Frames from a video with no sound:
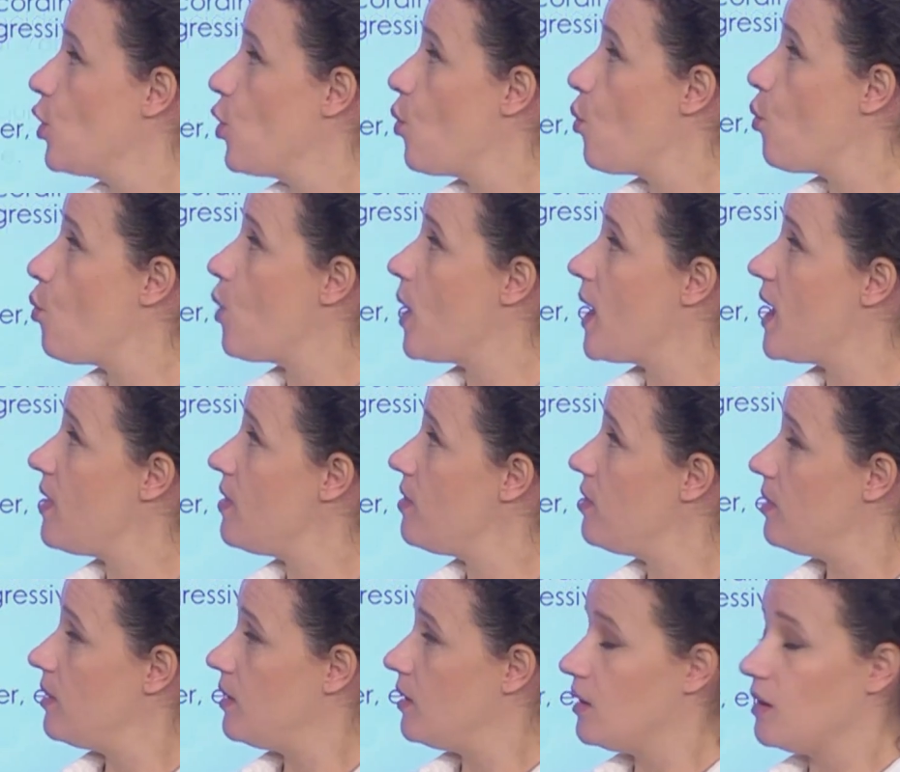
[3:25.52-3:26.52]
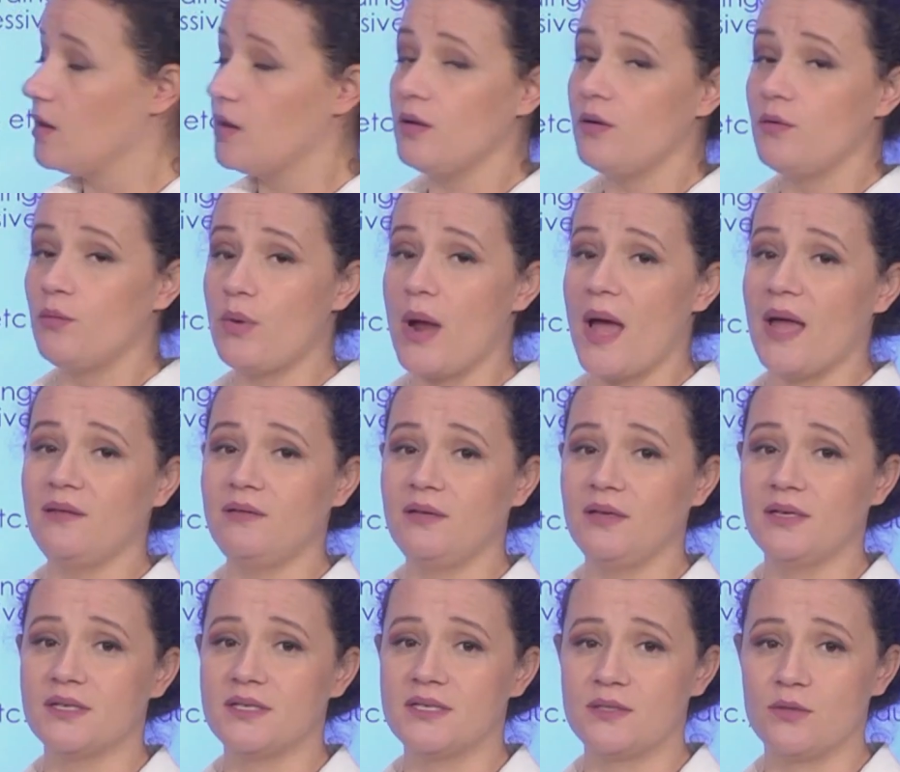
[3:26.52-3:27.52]
with
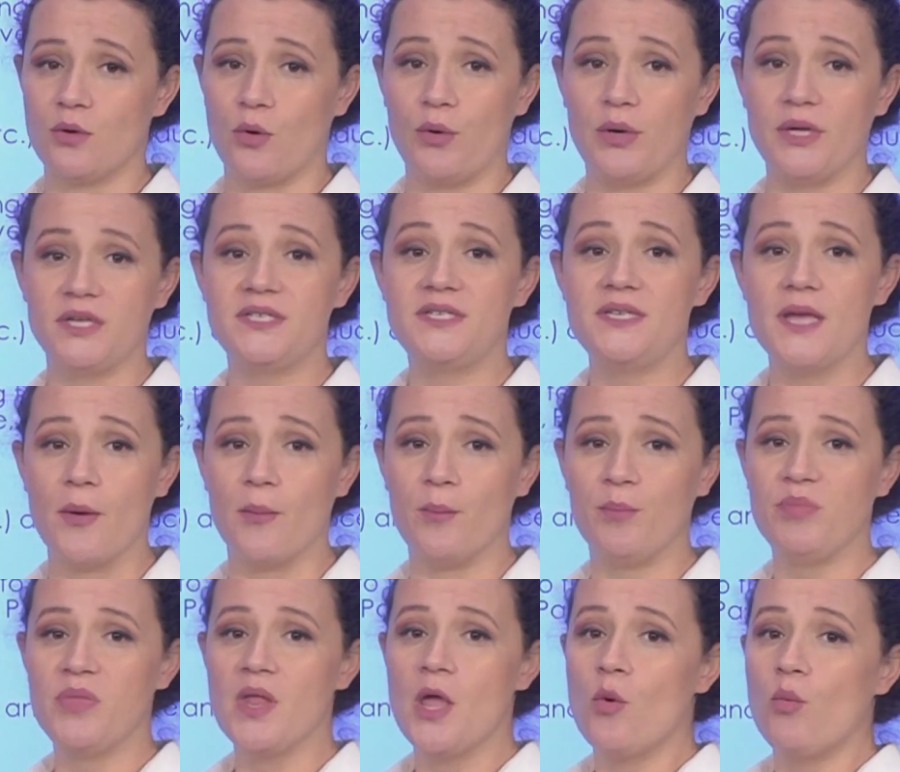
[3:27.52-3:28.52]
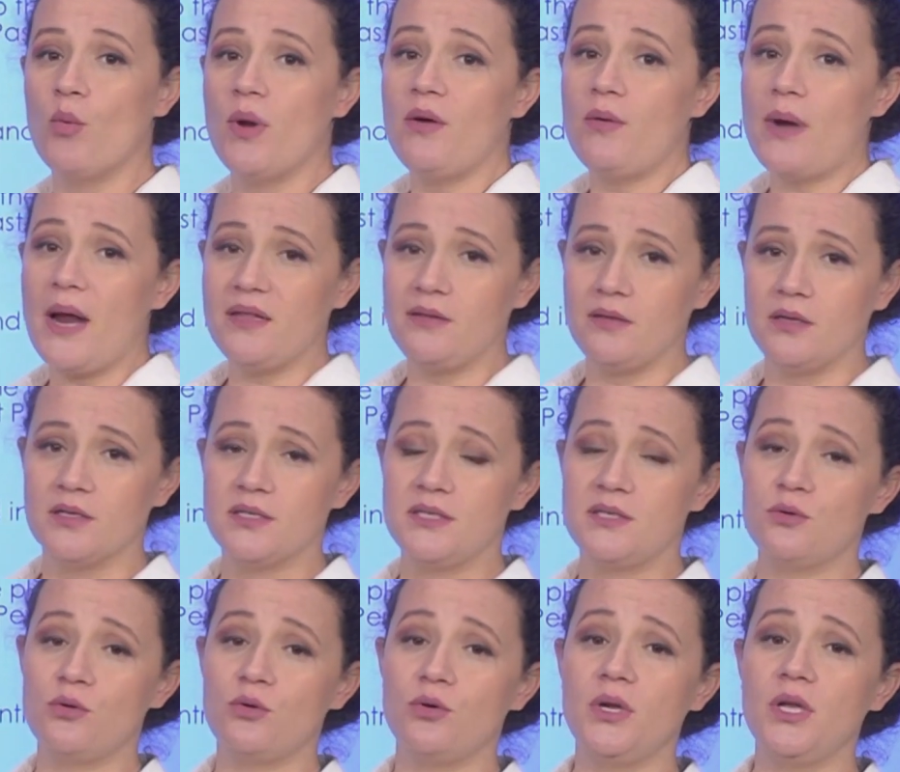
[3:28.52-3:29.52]
writing a story. So, when writing a
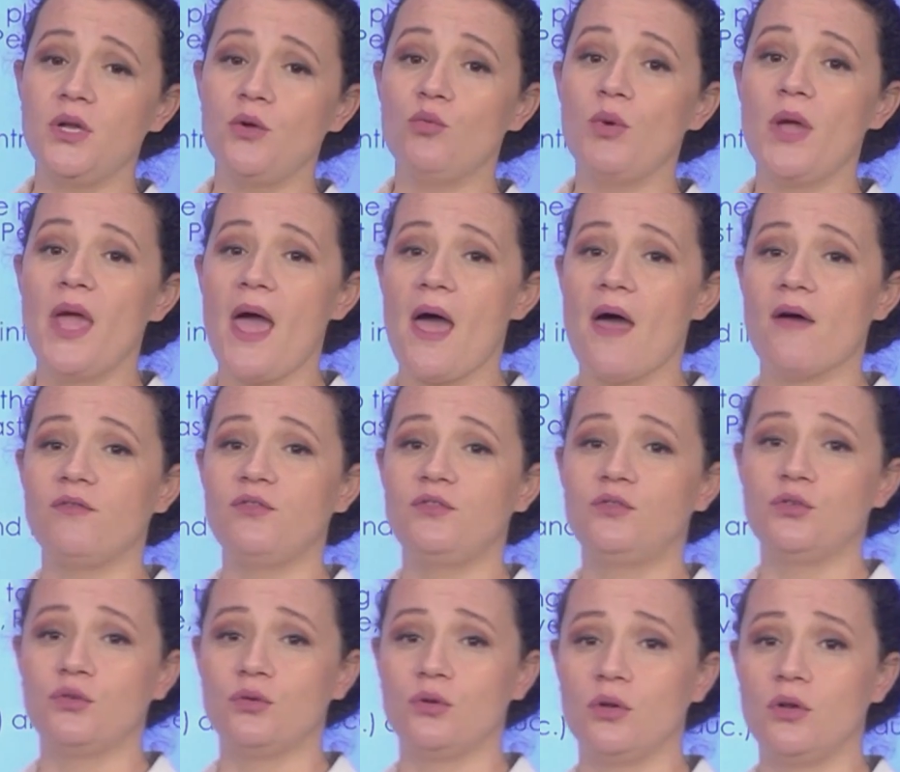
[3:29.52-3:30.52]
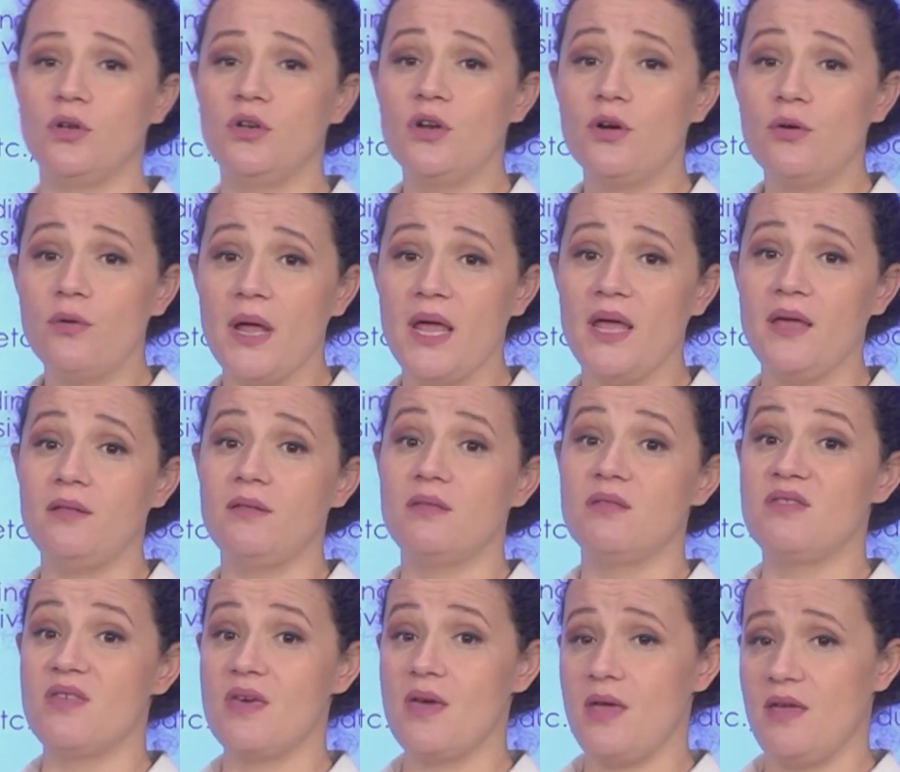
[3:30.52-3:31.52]
story, we have to narrate
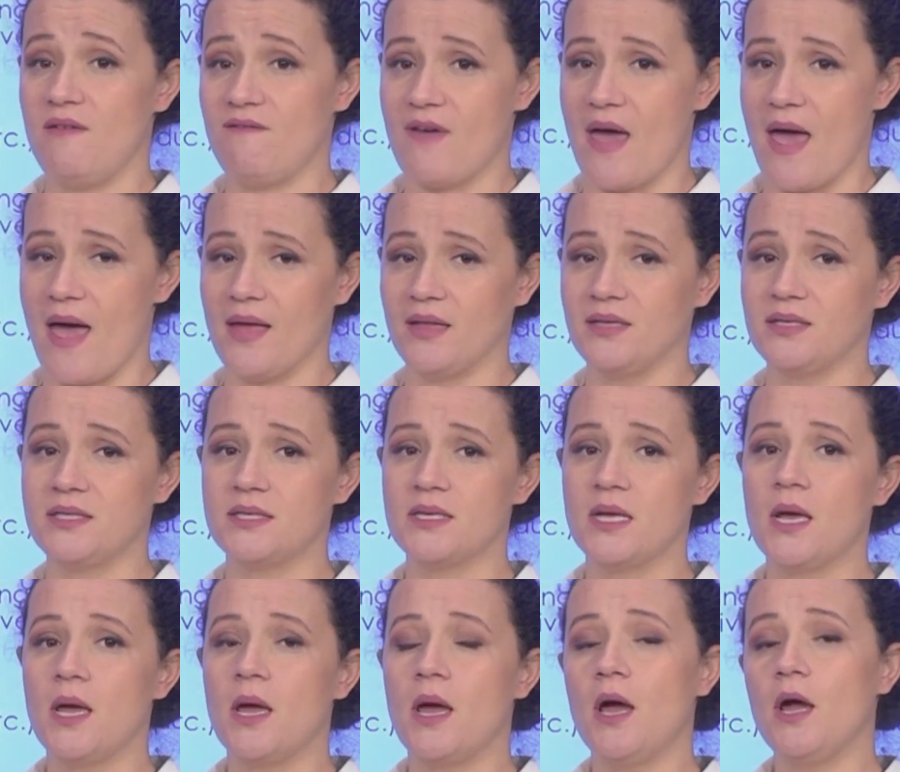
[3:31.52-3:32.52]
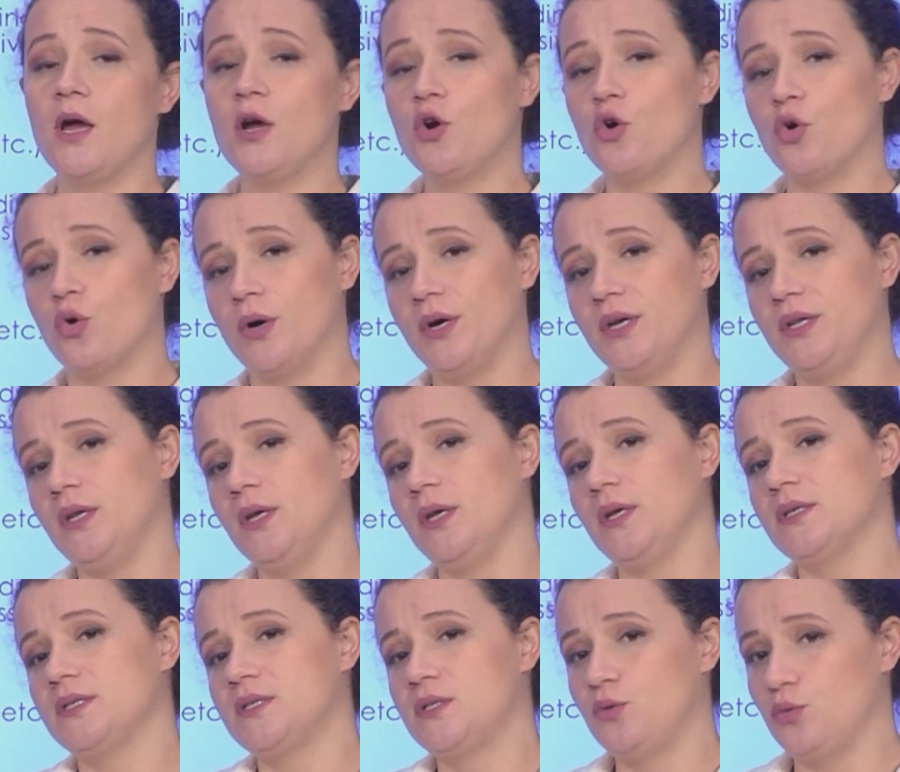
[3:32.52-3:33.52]
the events
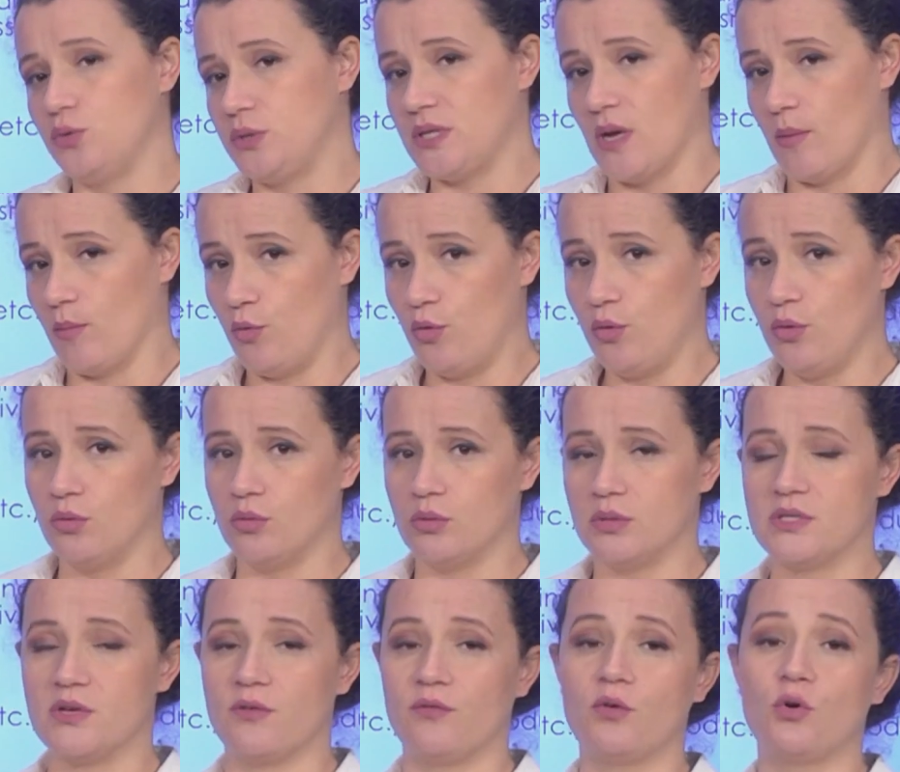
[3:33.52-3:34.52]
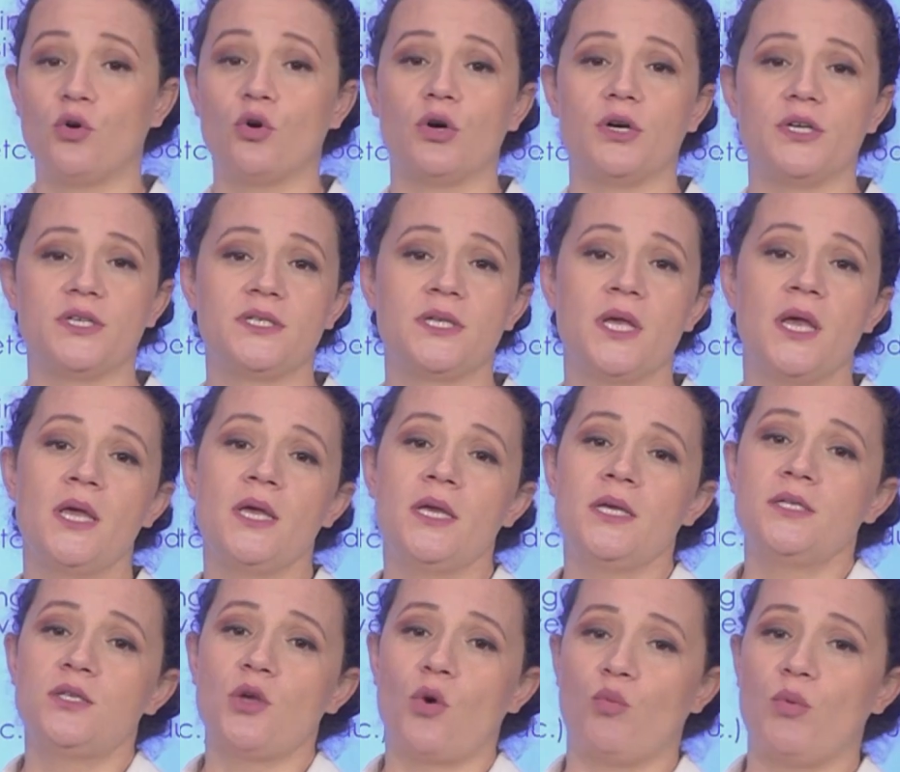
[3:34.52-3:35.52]
according to some rules, of course.
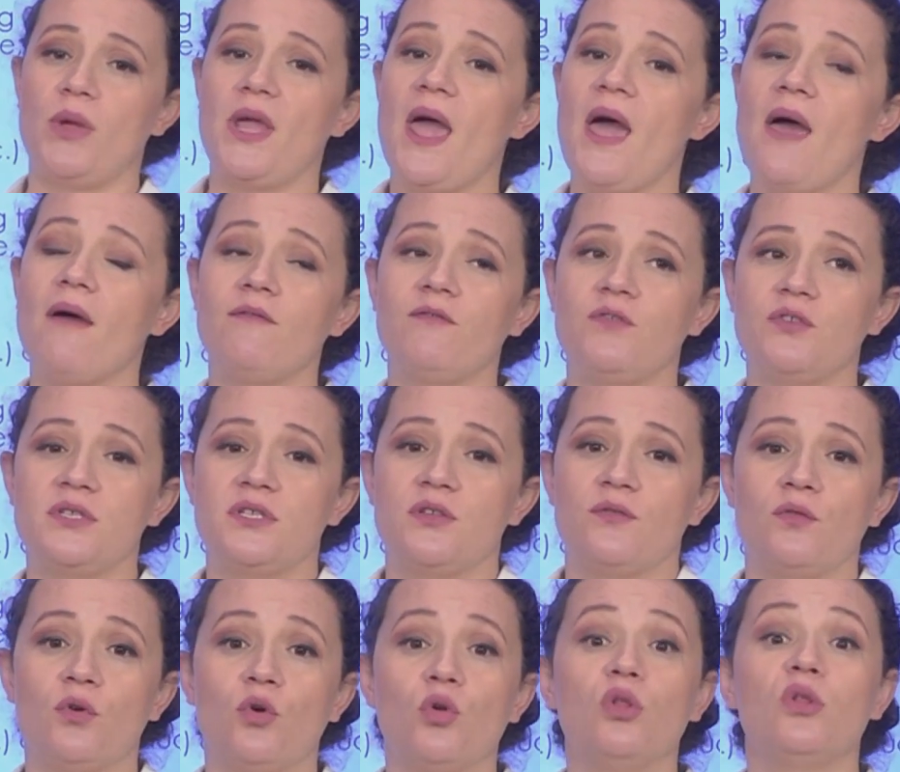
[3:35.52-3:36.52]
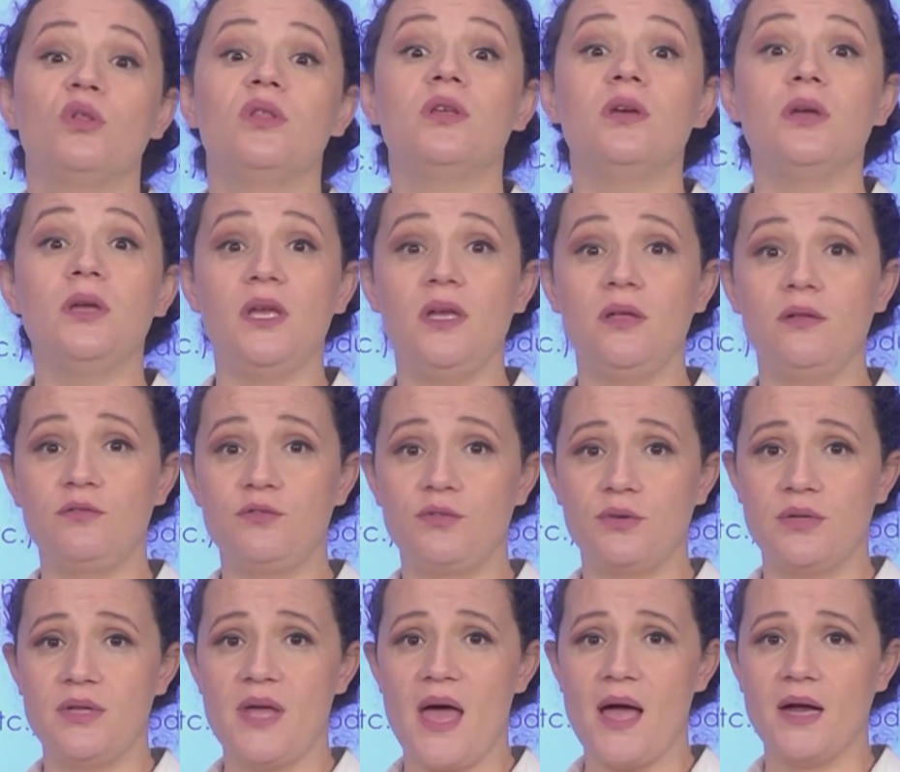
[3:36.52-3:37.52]
So, we have, first of all, the
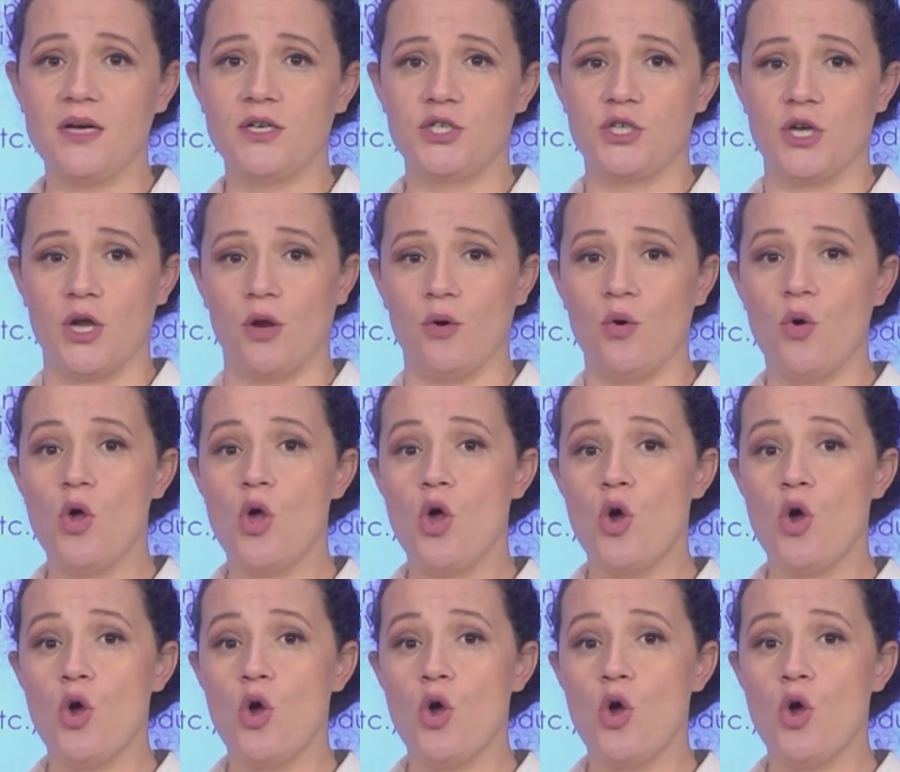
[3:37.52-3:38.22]
introduction.